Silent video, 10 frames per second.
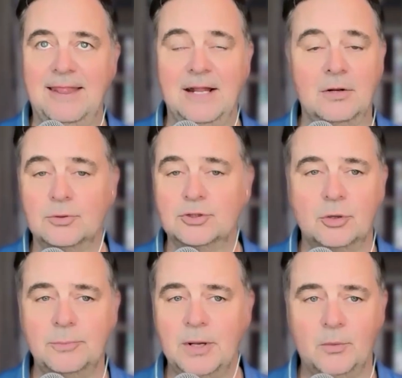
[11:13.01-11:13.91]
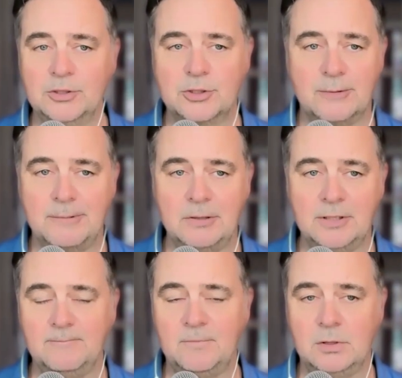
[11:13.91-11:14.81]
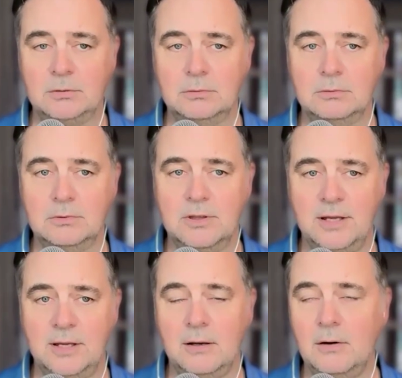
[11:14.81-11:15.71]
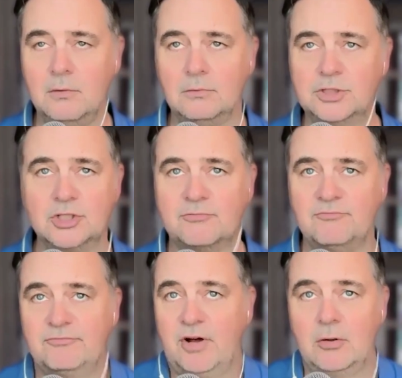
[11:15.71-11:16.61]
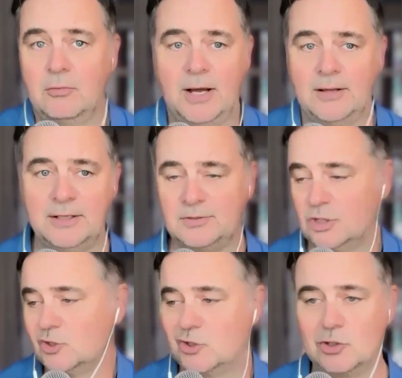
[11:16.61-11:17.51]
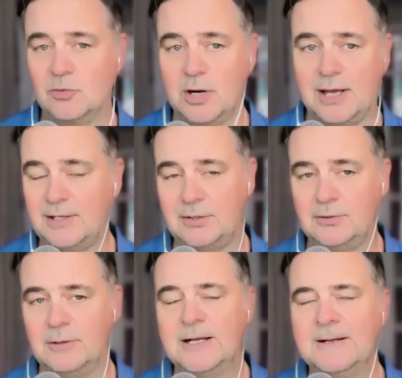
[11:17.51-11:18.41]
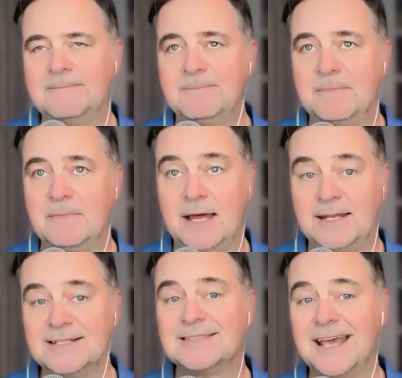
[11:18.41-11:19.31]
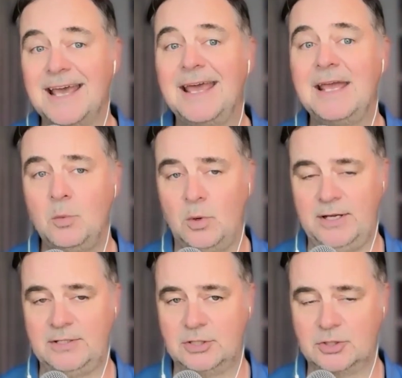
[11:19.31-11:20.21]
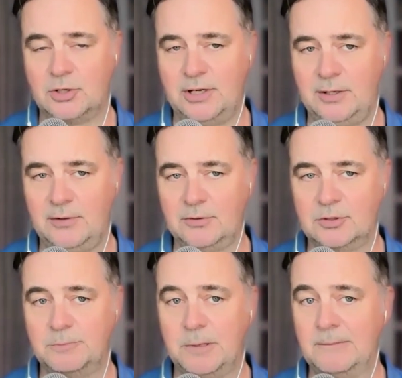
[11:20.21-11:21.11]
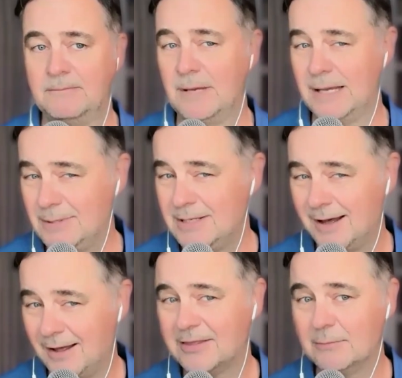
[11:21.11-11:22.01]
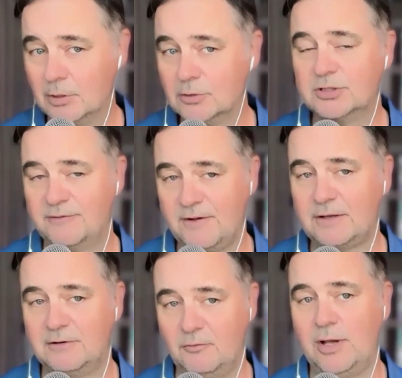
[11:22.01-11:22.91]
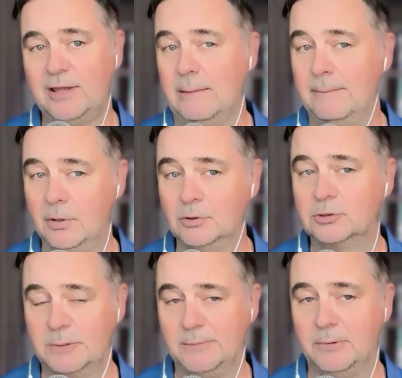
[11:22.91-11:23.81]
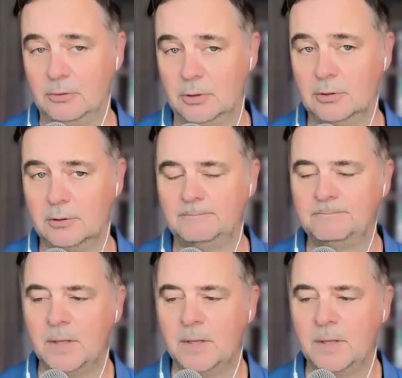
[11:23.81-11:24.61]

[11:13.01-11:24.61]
In other words, don't be a one trick pony. Don't think, oh, just follow my lead, just do what I do. That is a way to train others, but maybe not the most effective way that most people learn.